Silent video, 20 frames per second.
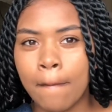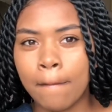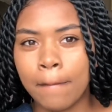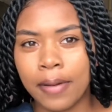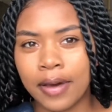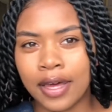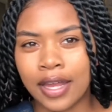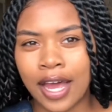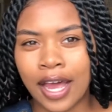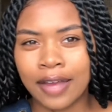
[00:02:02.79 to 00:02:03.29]

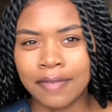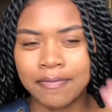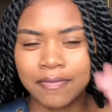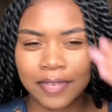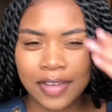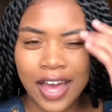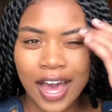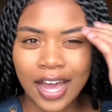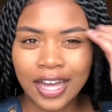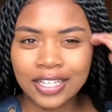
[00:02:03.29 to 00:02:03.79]
but I
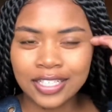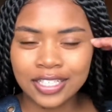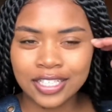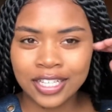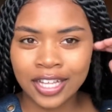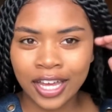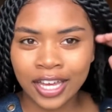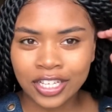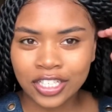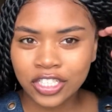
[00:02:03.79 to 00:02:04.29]
kind of
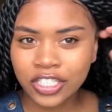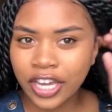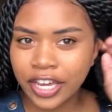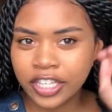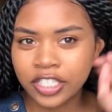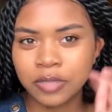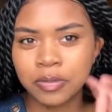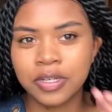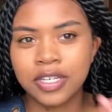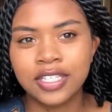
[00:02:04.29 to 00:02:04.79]
like
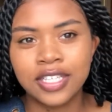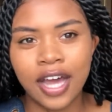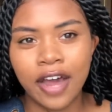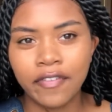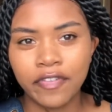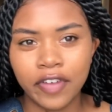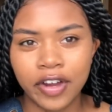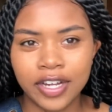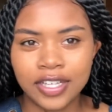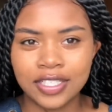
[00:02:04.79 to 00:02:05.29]
changed, because
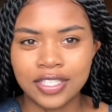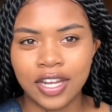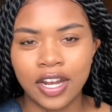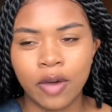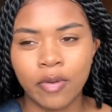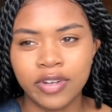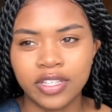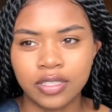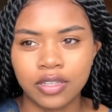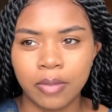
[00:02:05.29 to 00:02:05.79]
after I said I
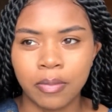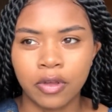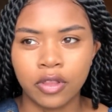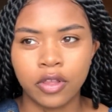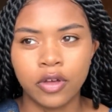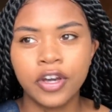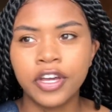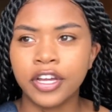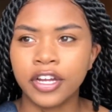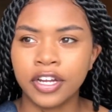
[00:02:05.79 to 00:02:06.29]
wanted to become a
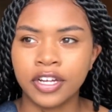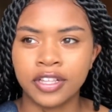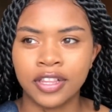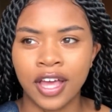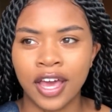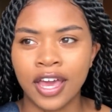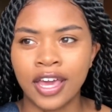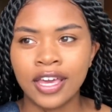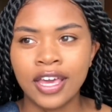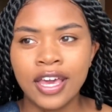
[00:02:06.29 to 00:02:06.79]
lawyer,
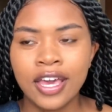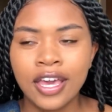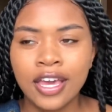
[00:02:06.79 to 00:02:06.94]
like